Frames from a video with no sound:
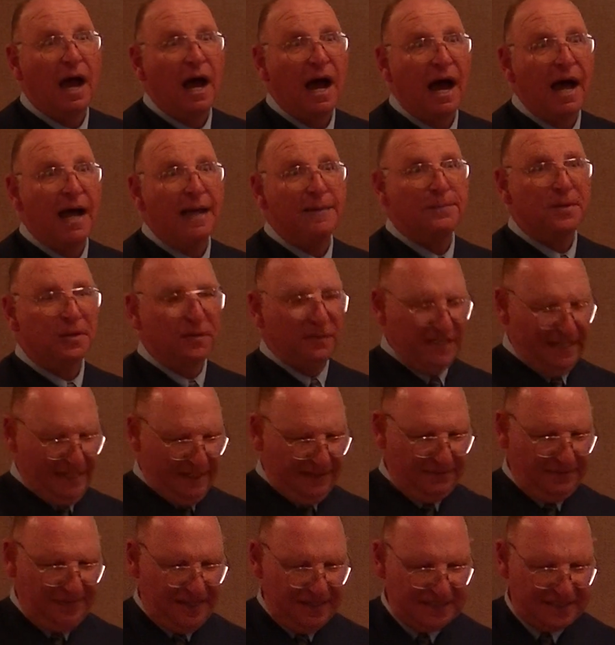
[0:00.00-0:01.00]
I
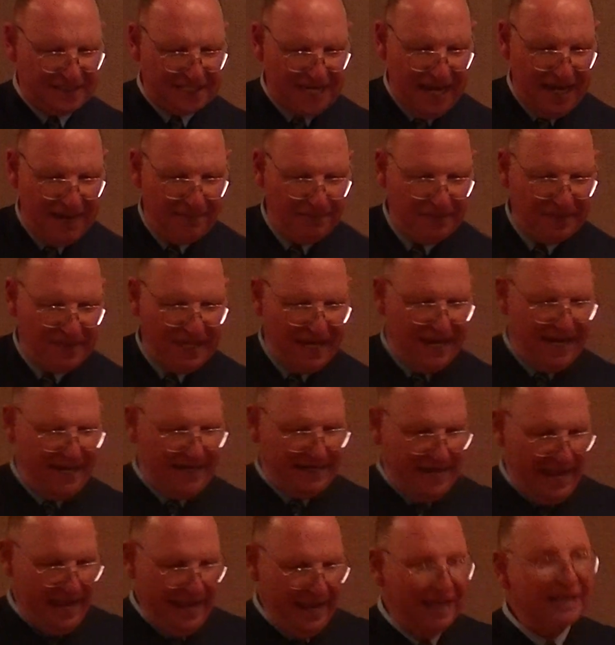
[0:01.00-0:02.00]
believe the same
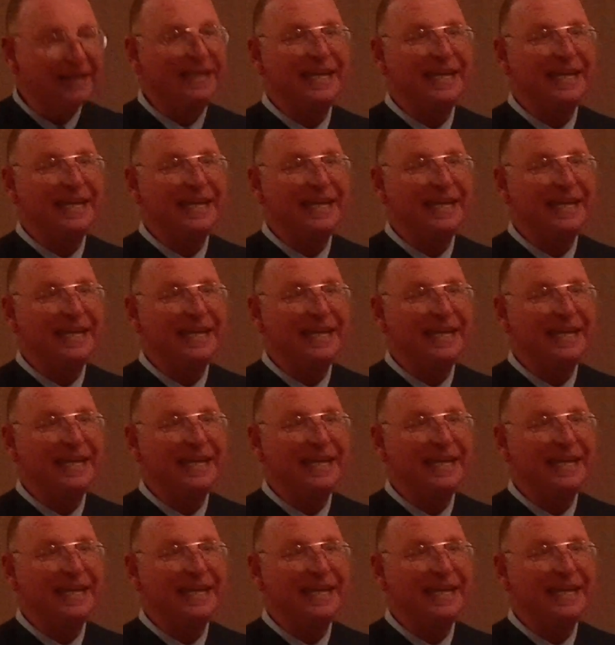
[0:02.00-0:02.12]
thing